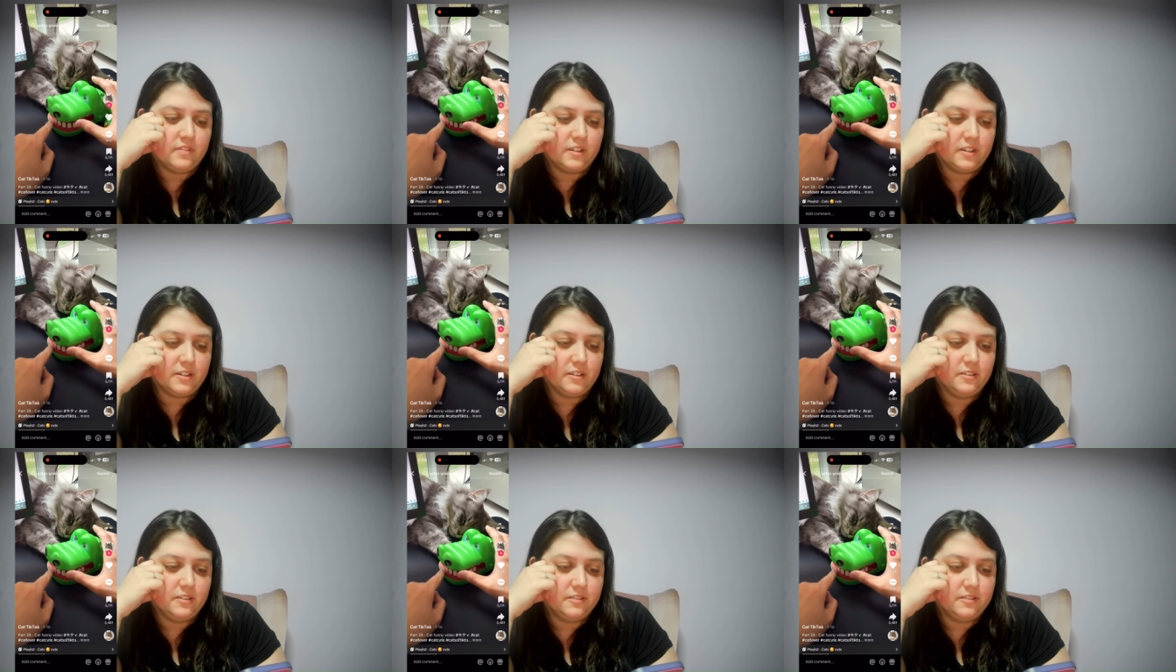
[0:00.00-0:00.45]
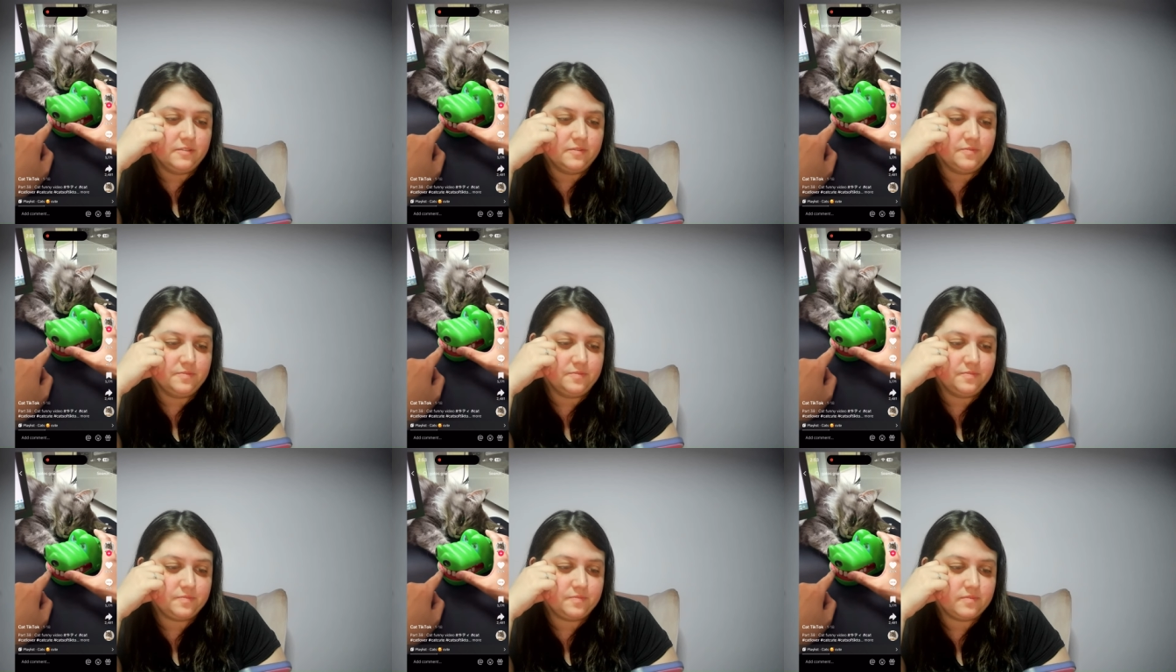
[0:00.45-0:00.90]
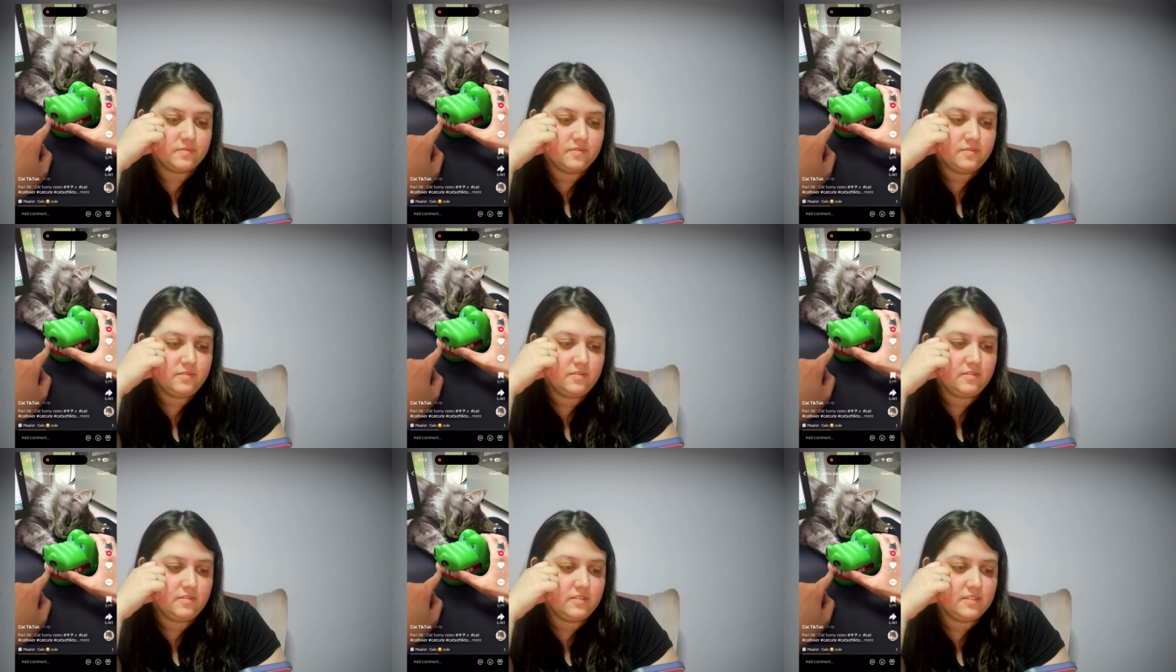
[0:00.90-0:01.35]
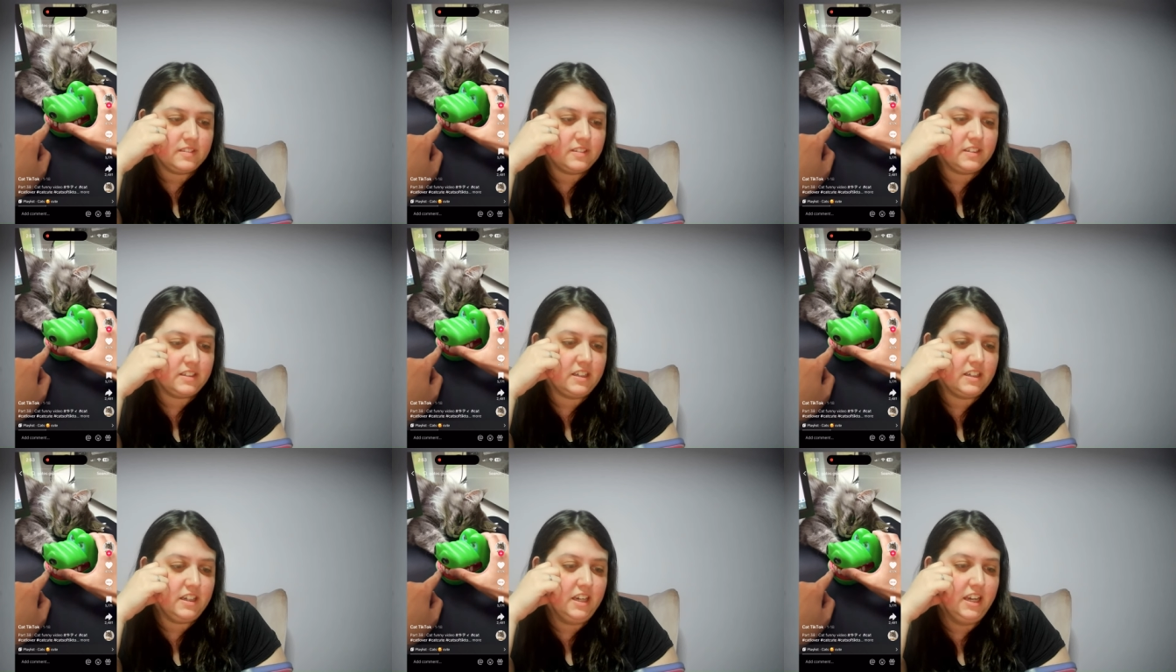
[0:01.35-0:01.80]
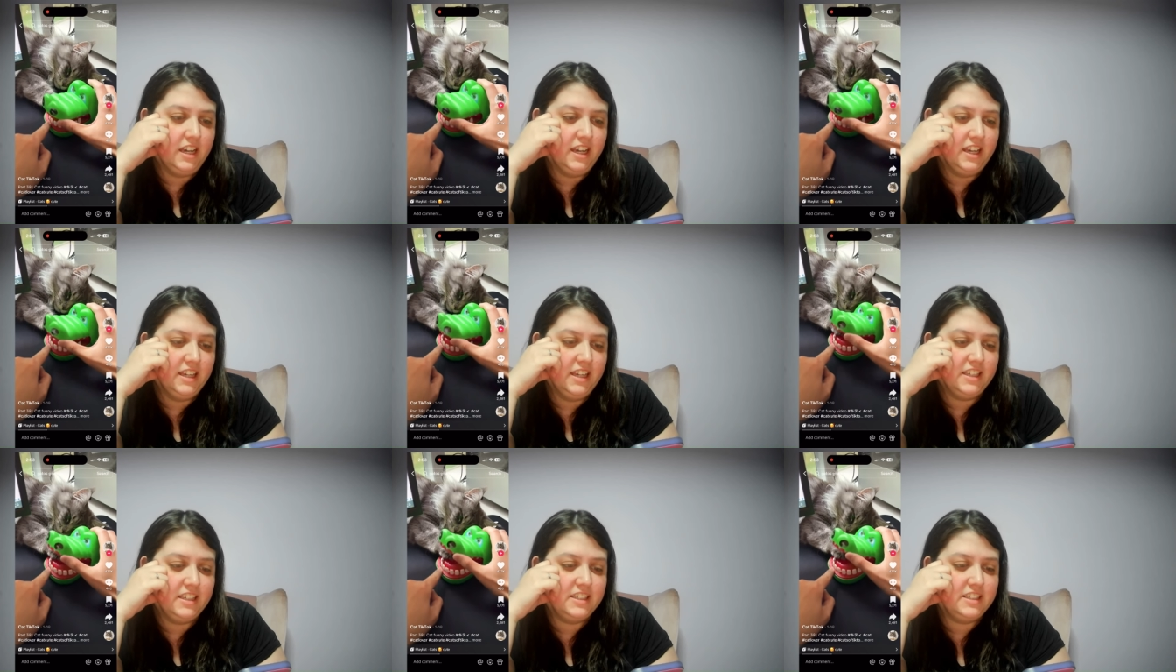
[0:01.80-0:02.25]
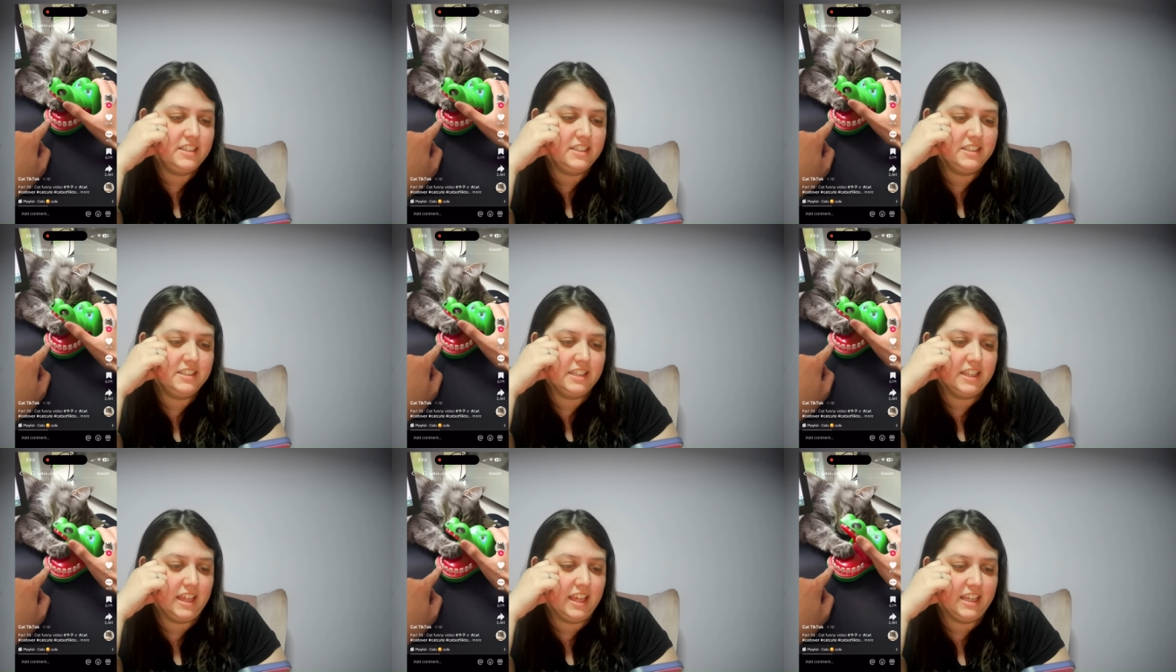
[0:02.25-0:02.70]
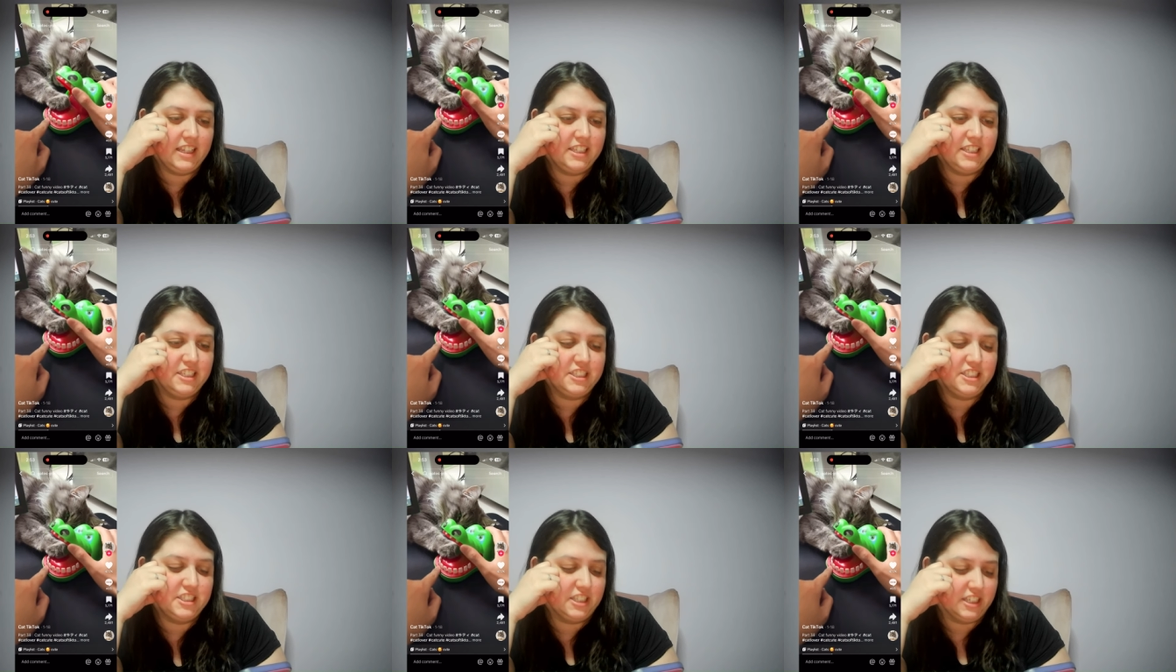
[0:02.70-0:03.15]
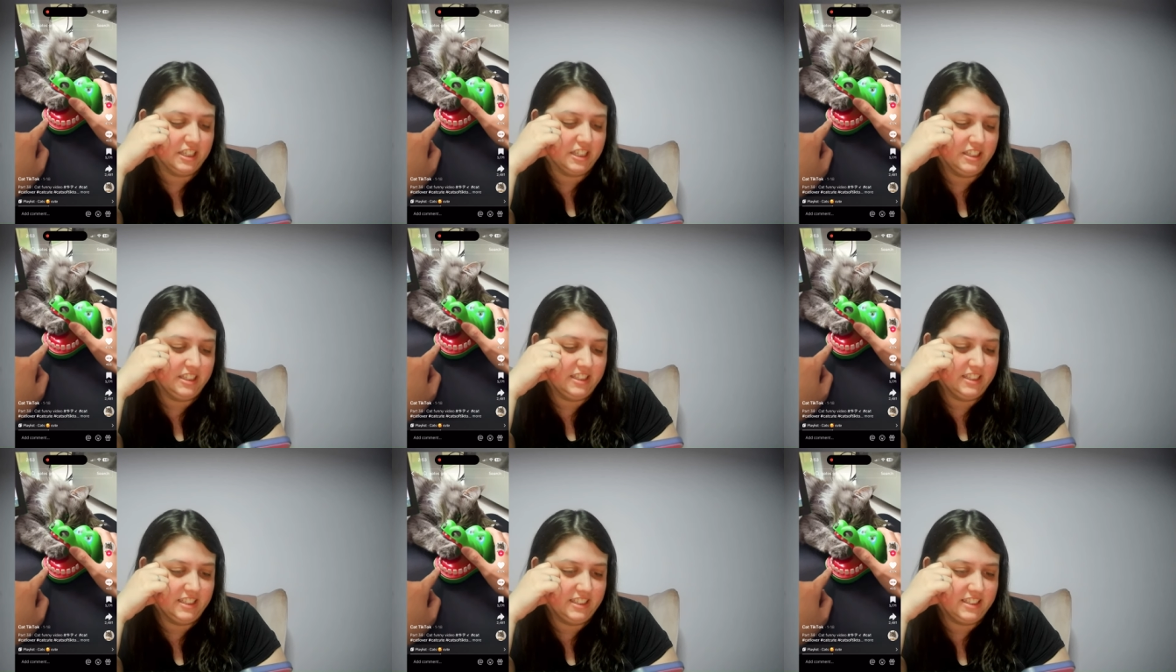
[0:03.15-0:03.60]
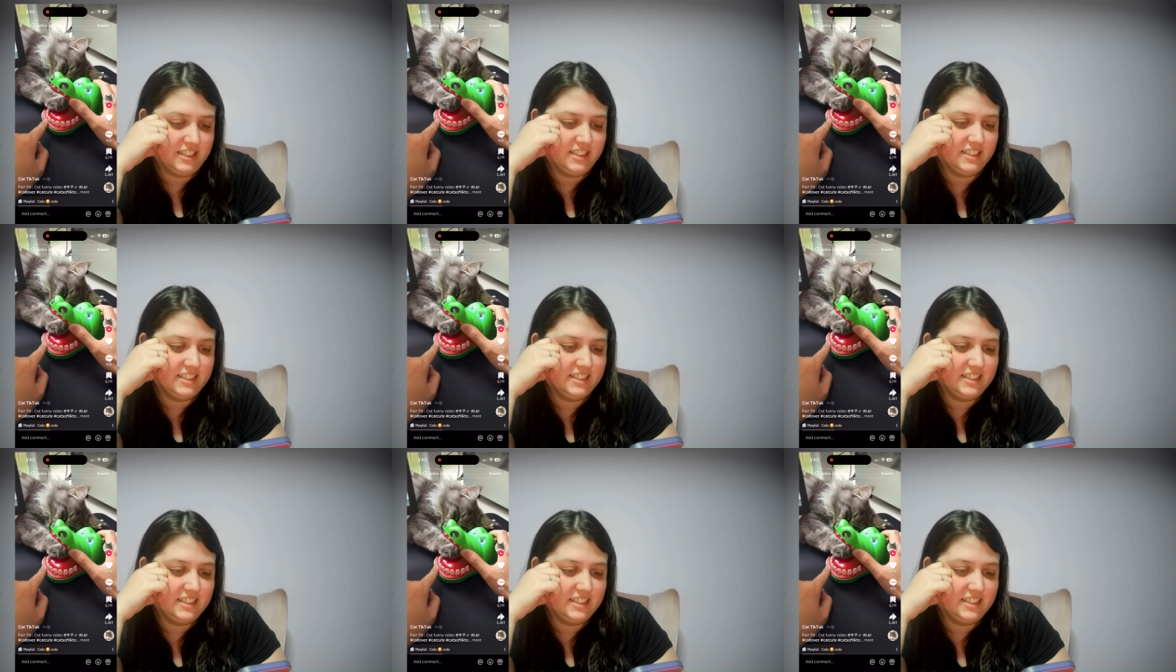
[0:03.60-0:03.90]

Oh. He's just like chilling.